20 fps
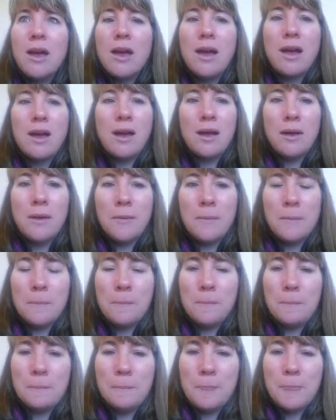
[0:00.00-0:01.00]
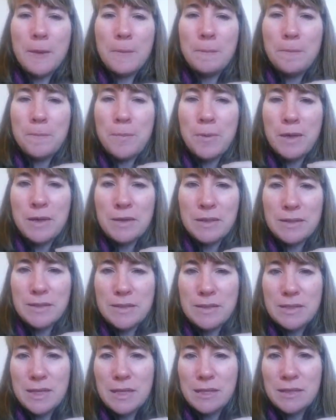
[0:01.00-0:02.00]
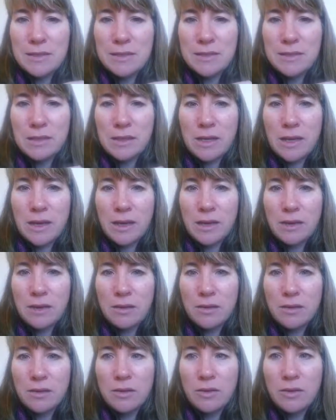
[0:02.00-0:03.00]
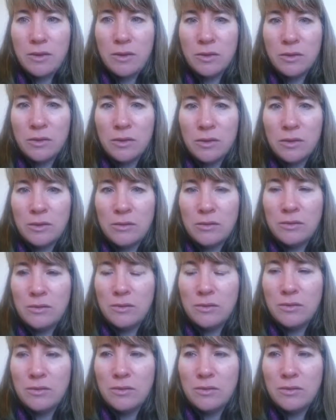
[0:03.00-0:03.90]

But it's things like, you know,